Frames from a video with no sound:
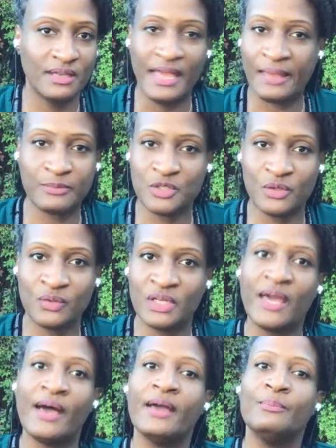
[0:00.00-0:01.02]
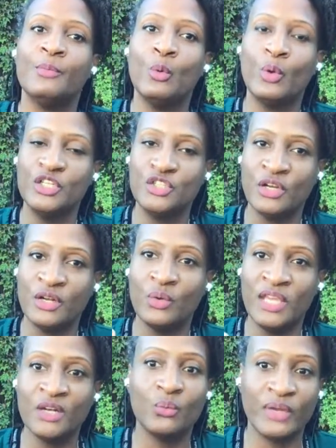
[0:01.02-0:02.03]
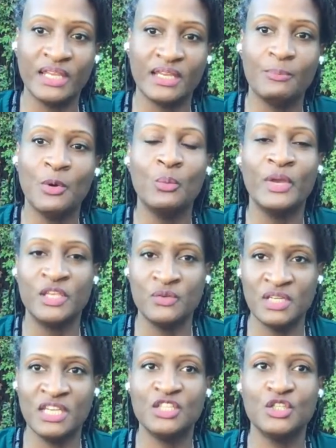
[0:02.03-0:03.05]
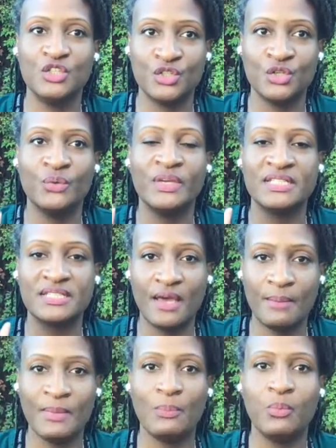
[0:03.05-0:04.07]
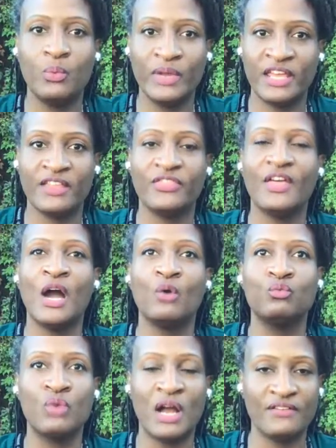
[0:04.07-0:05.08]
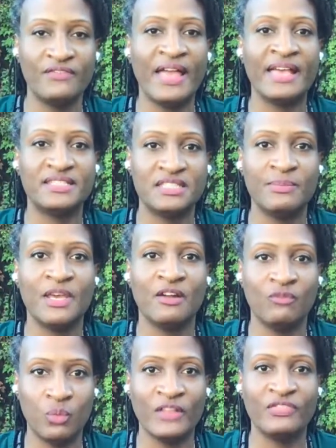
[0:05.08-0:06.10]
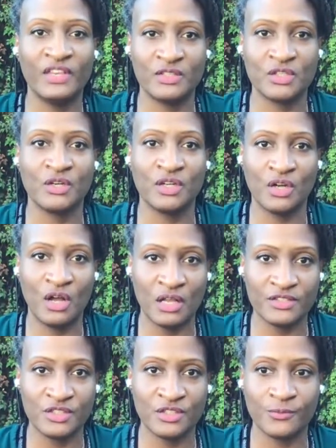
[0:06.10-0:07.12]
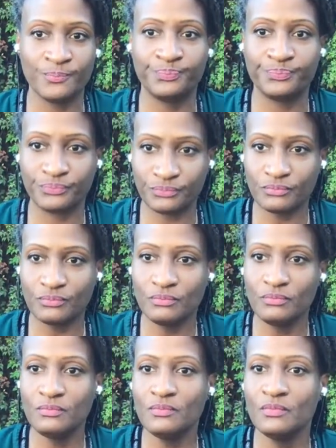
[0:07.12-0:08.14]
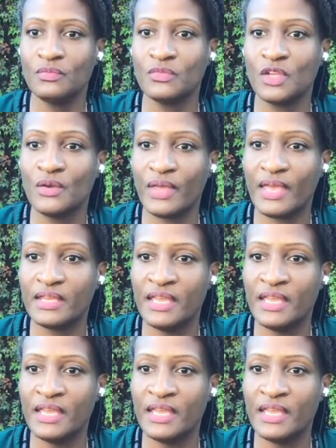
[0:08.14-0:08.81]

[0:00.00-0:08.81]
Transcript: Absolutely not. But in a week. But what you need to do is come up with a rough estimate of what things are going to cost you. Okay.